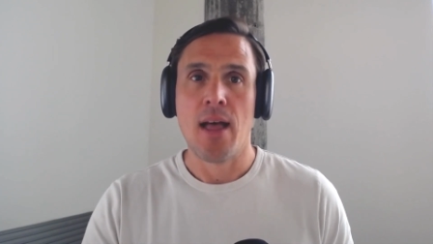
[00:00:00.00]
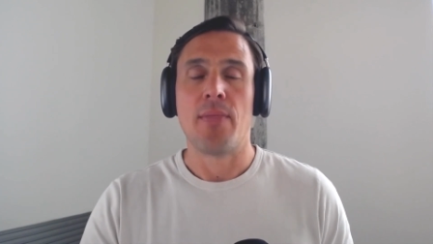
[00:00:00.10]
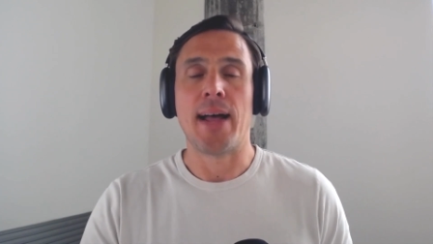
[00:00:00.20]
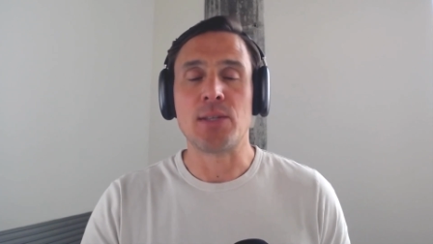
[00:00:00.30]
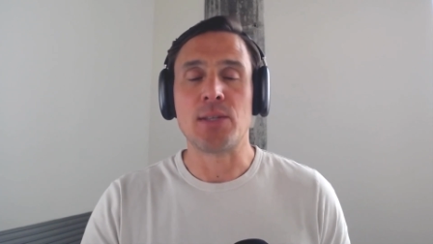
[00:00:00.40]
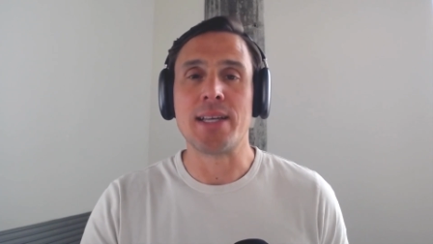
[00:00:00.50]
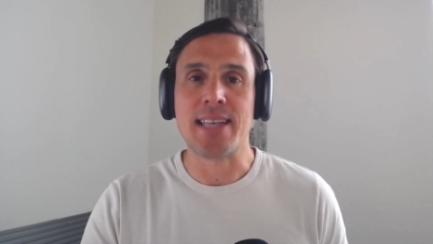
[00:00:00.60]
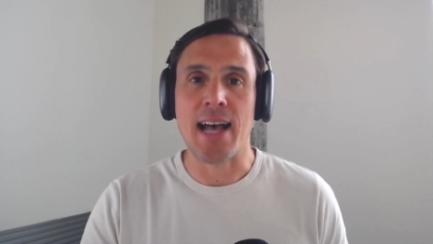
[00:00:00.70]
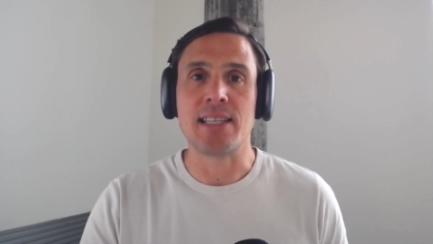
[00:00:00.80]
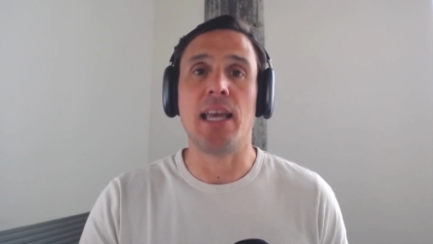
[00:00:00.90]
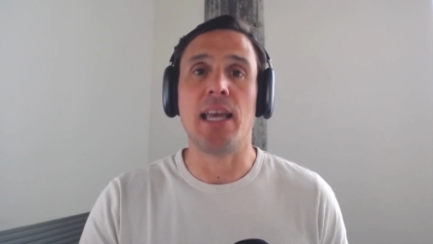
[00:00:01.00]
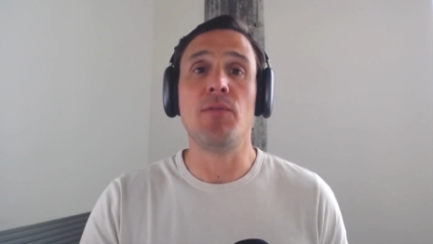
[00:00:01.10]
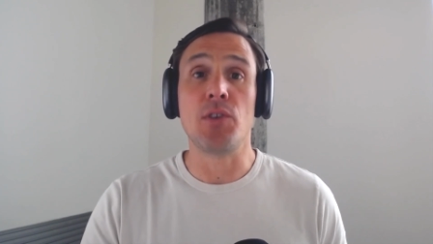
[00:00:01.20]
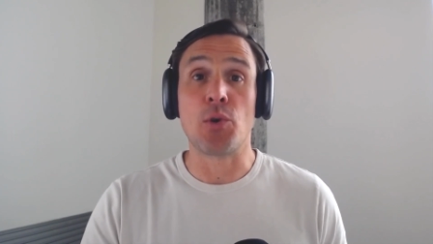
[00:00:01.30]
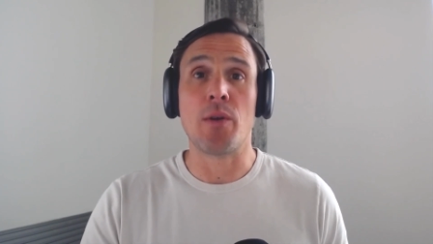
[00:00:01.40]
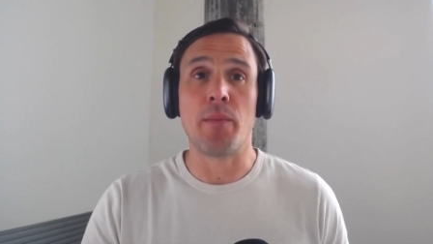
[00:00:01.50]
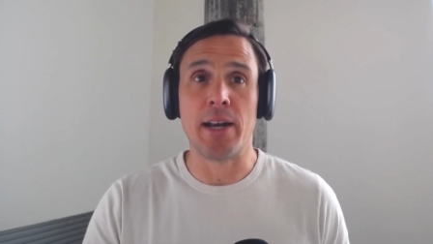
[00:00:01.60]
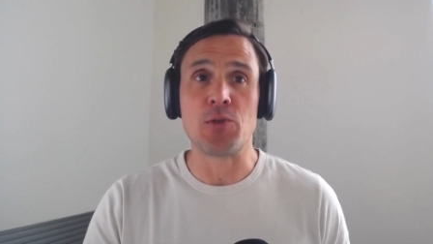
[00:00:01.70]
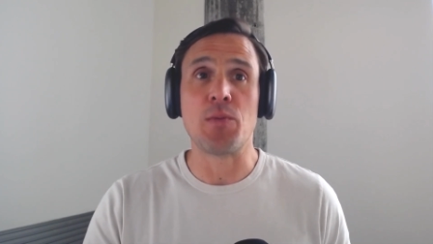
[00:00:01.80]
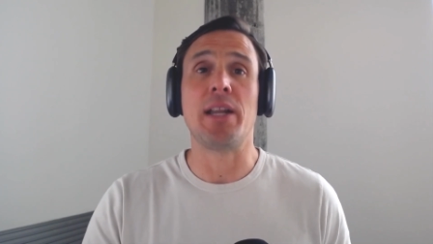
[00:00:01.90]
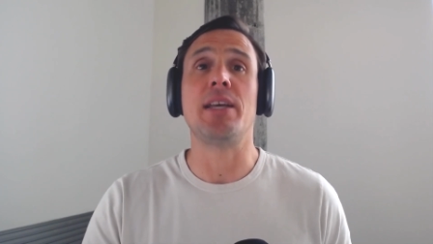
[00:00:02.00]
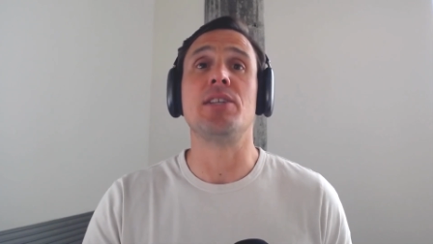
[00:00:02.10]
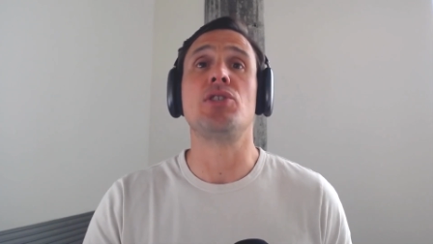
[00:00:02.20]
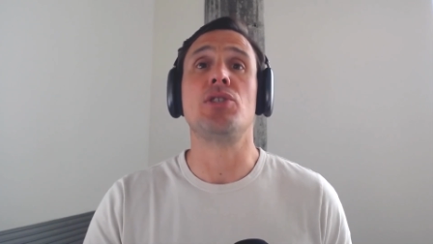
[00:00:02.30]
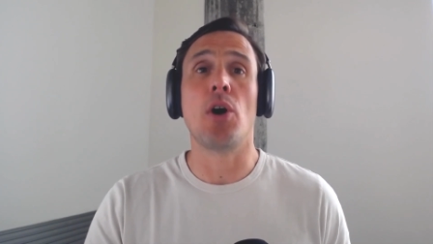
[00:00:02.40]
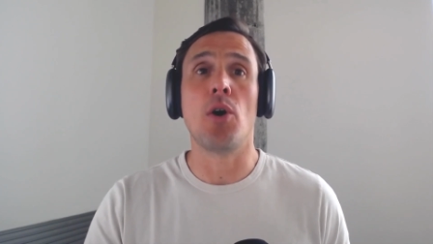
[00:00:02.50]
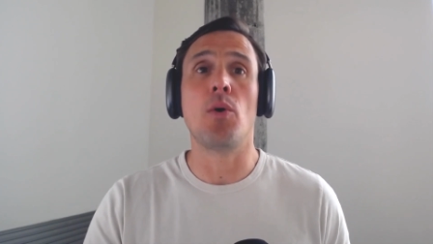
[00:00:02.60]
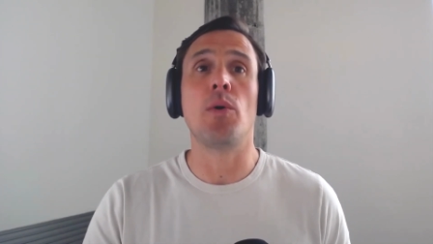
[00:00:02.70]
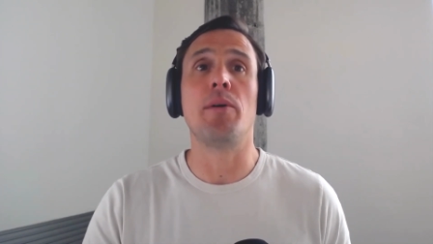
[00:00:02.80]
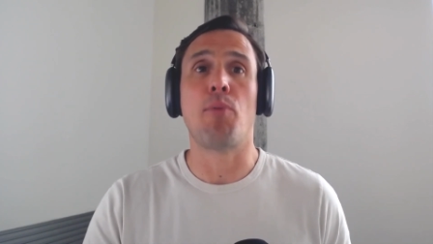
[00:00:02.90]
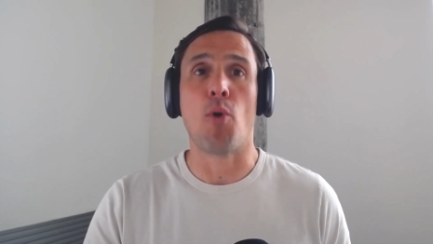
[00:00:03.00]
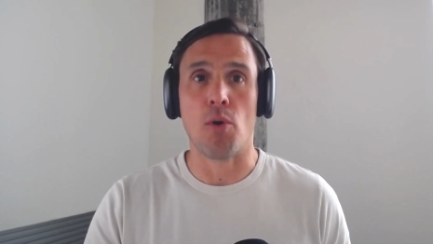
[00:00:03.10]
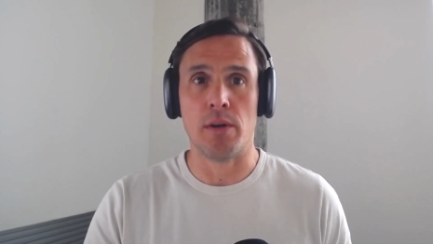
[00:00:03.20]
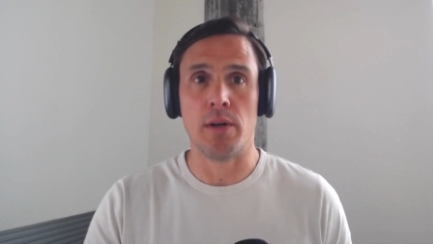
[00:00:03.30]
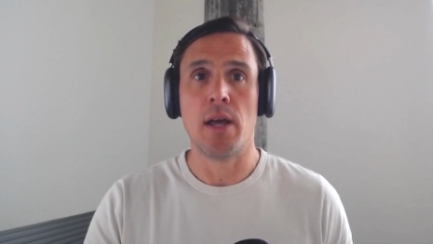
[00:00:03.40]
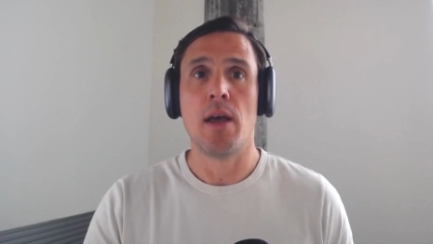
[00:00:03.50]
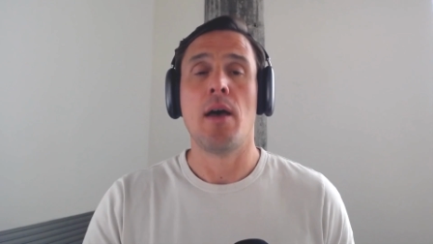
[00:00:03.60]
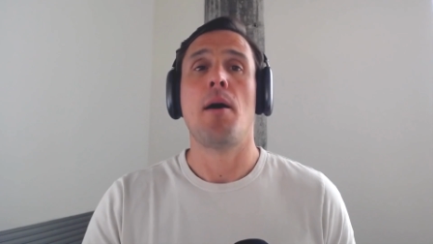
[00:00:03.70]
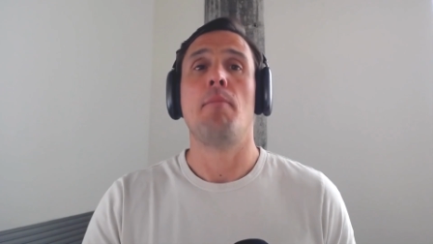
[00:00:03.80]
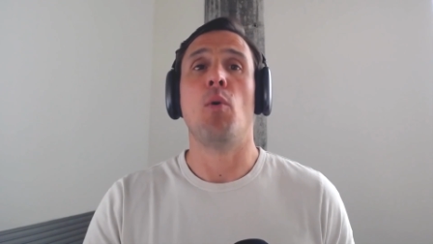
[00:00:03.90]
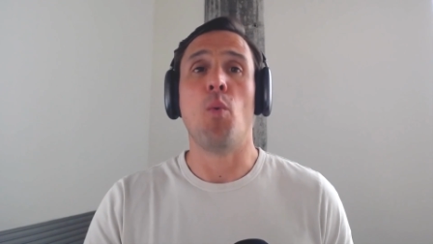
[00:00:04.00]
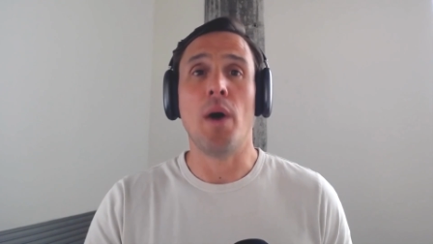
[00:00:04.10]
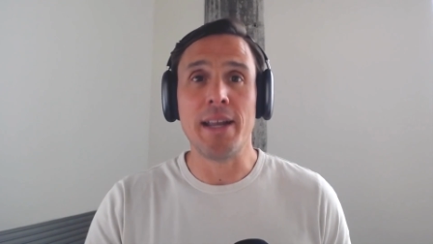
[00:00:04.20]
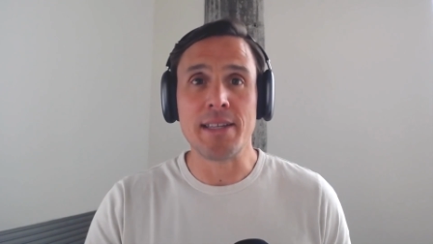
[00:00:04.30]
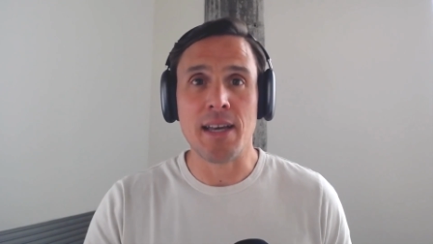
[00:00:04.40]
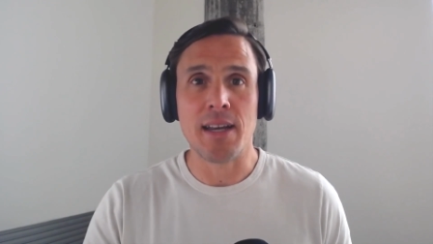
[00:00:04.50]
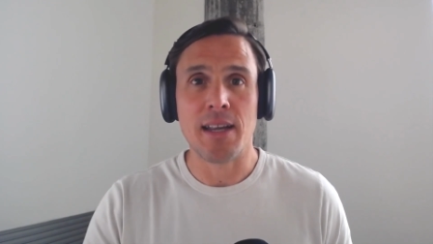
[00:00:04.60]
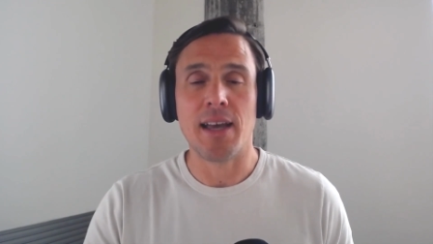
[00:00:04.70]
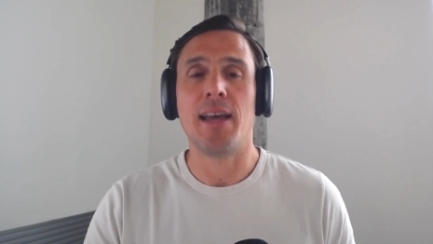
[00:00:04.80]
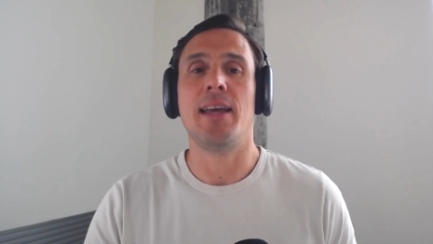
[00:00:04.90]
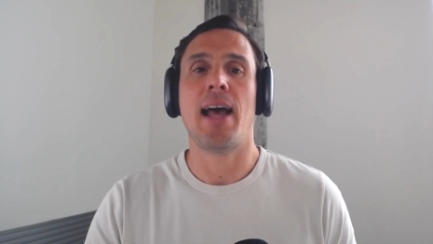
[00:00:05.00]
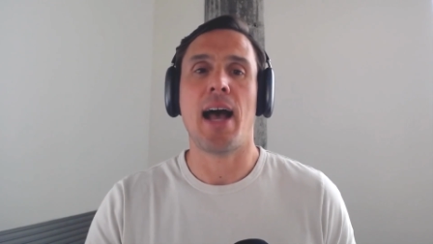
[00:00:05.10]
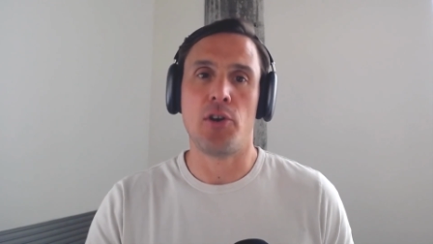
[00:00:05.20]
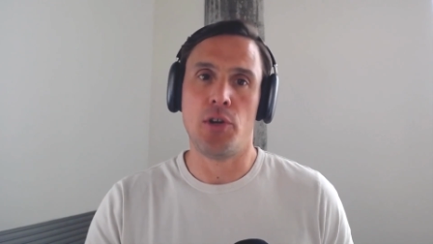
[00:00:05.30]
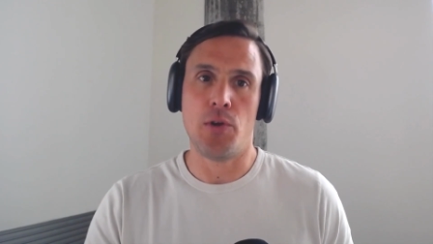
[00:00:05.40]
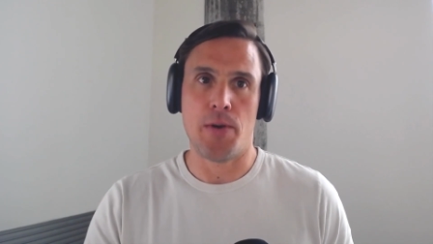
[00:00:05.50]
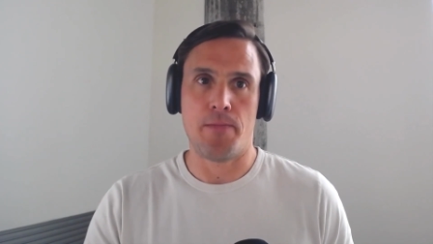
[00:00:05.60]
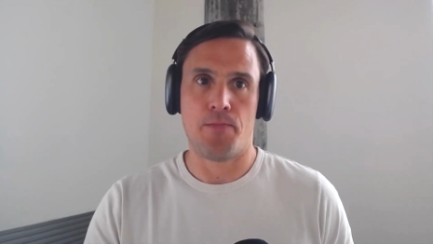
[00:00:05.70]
That's why SaaS inventory management is so important. But what is it, and how do you do it?